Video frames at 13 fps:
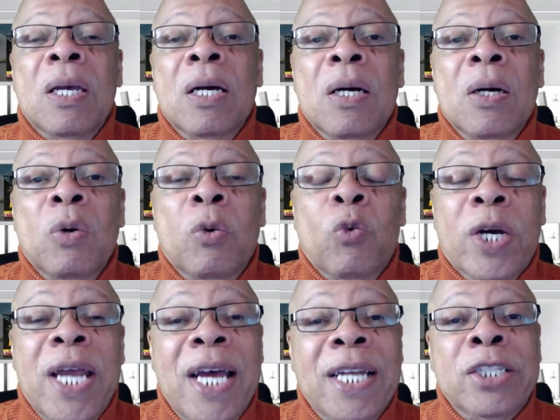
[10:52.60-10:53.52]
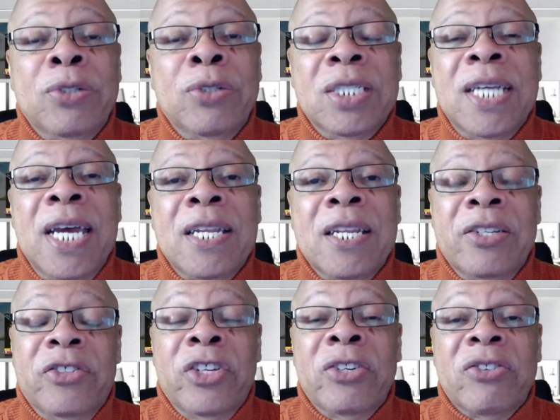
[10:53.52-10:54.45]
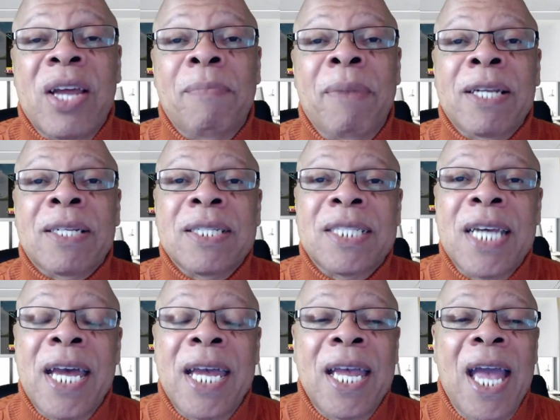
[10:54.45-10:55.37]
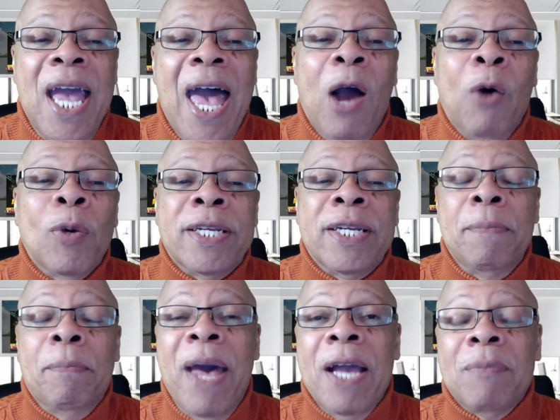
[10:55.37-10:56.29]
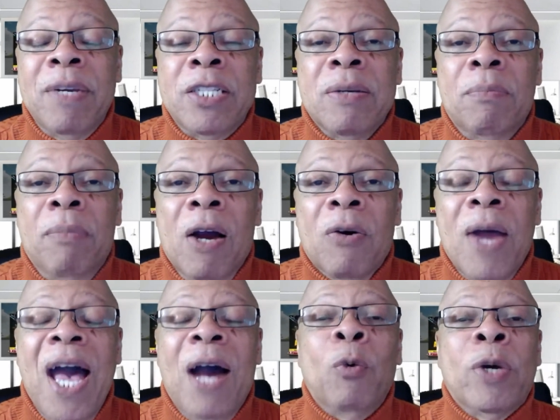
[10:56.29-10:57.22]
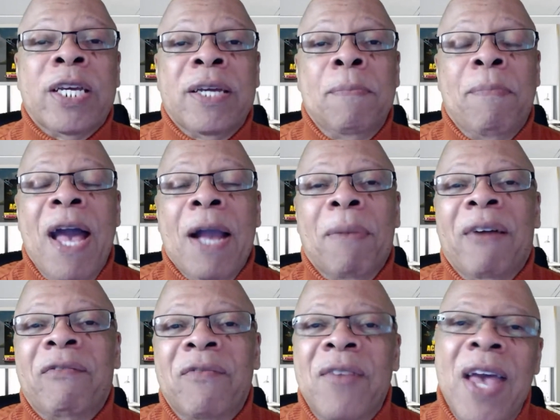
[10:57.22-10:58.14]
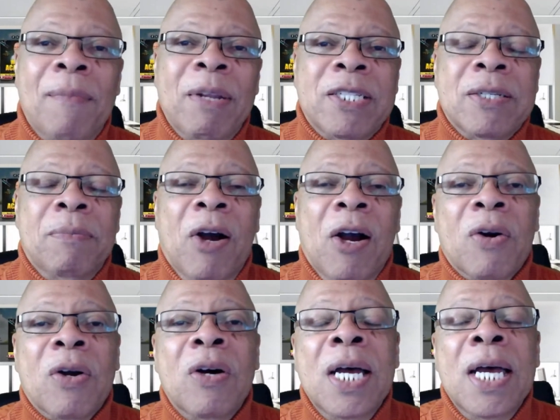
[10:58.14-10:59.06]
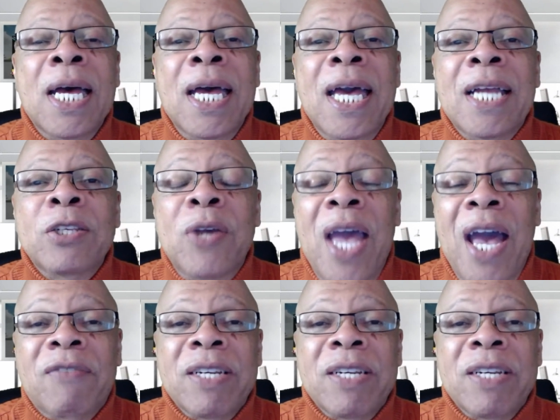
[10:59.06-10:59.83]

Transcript: well, what I do today, the decision I make today, how will it impact me tomorrow? How will it impact my family tomorrow? And you have to